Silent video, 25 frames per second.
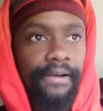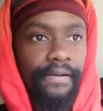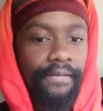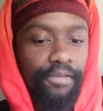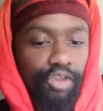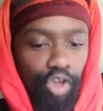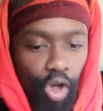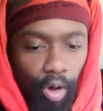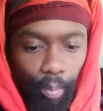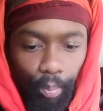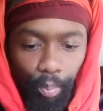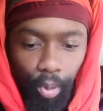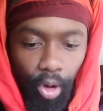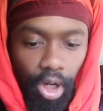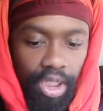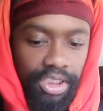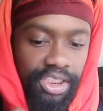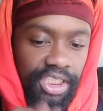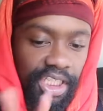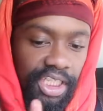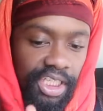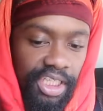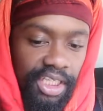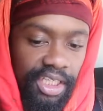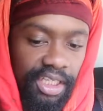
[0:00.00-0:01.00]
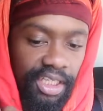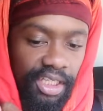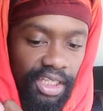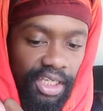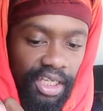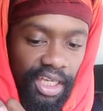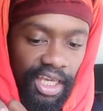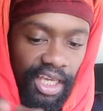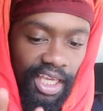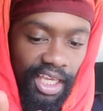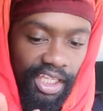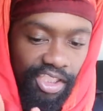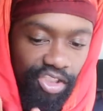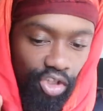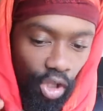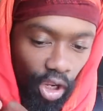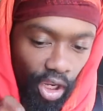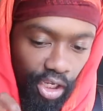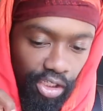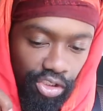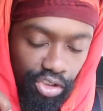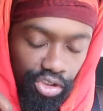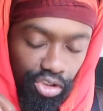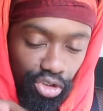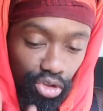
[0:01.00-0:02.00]
your body is
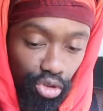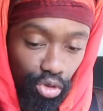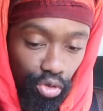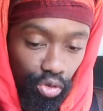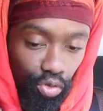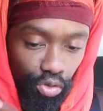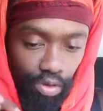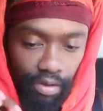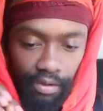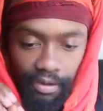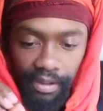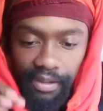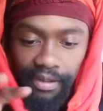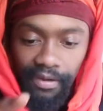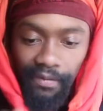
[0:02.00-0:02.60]
going to